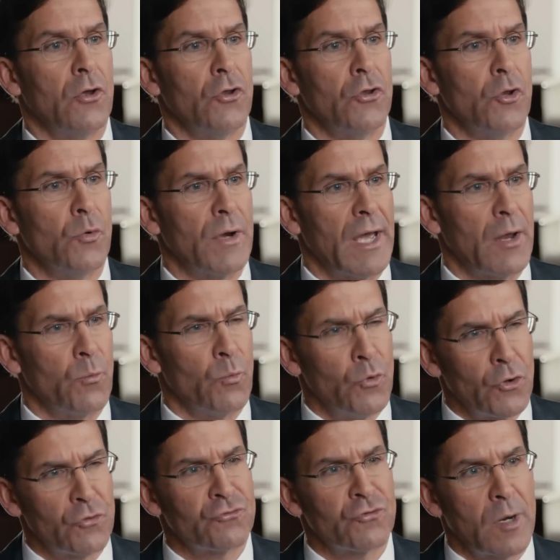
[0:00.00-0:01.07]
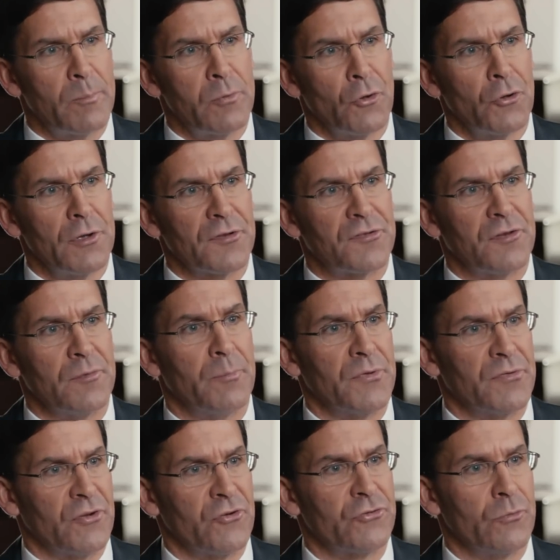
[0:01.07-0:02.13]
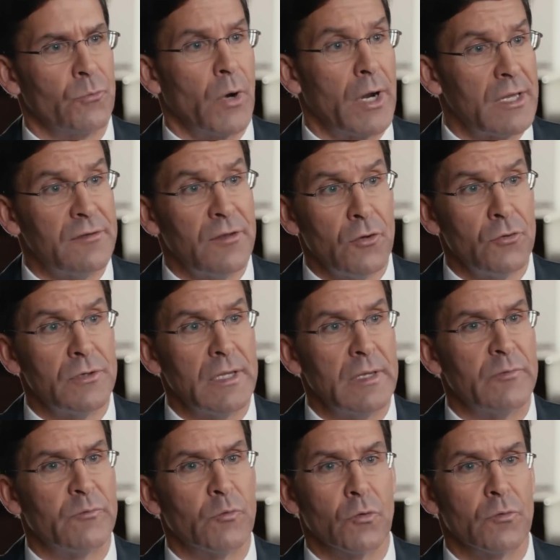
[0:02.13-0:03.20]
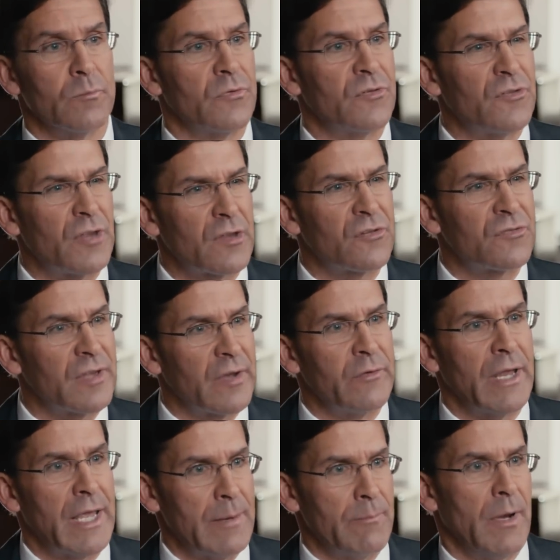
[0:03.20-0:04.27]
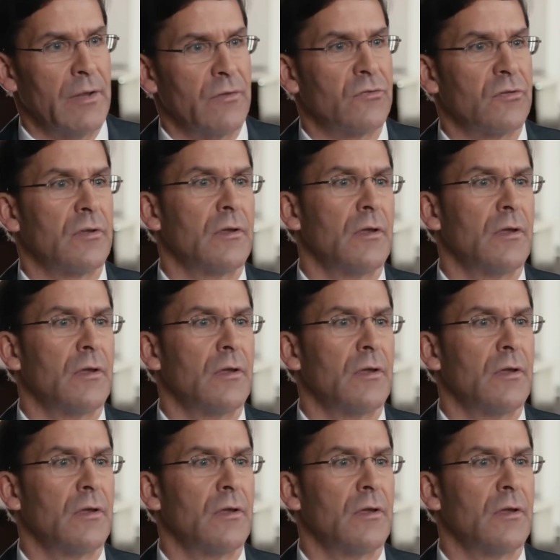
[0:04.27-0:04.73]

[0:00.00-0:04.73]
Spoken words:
you would have had real Trump loyalists in position running DOD for 6, 7, 8 months.